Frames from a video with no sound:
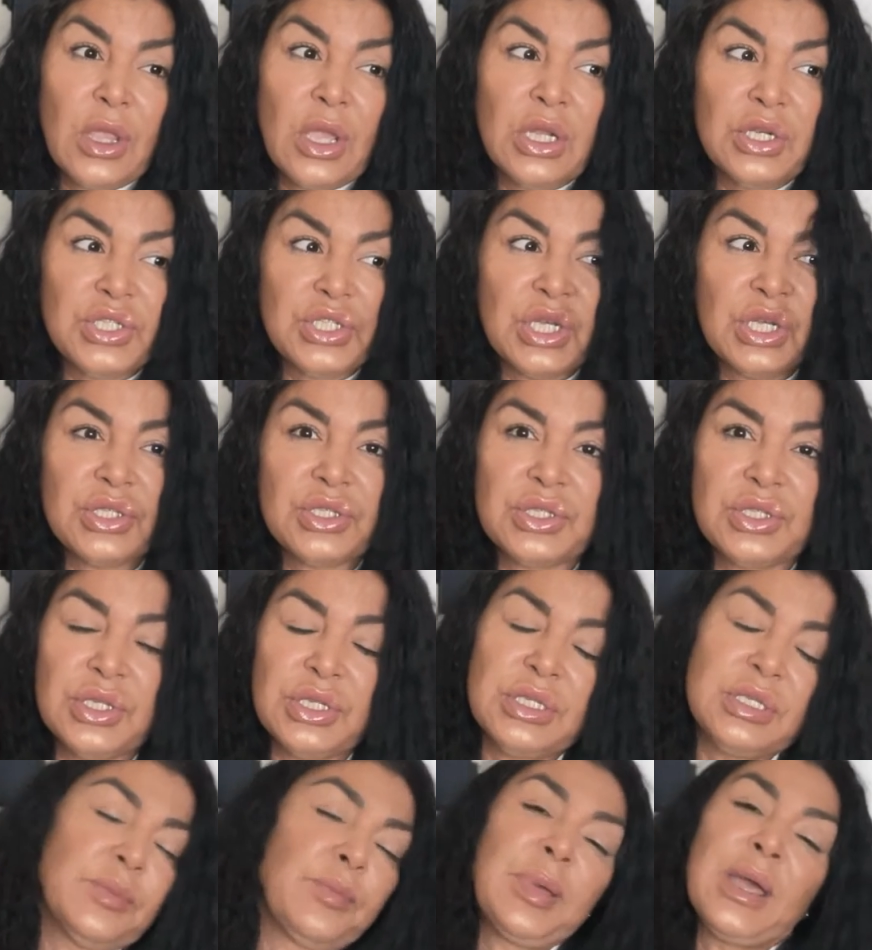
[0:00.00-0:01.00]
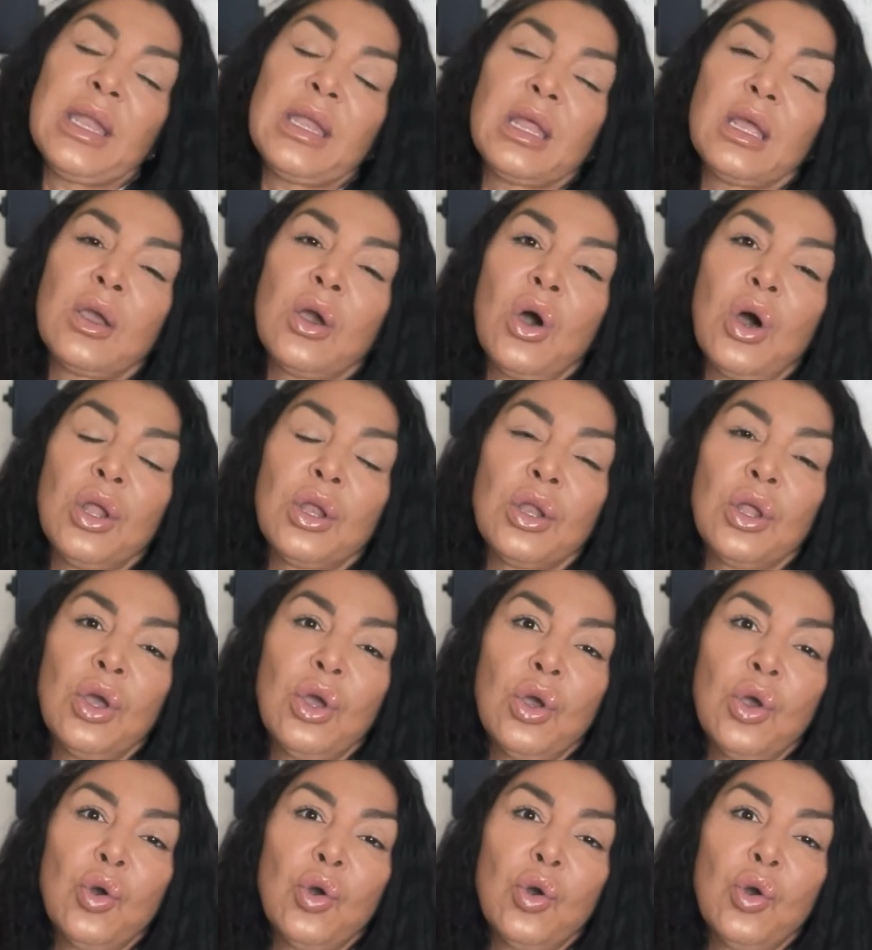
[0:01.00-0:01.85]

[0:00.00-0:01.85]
adjusted depending on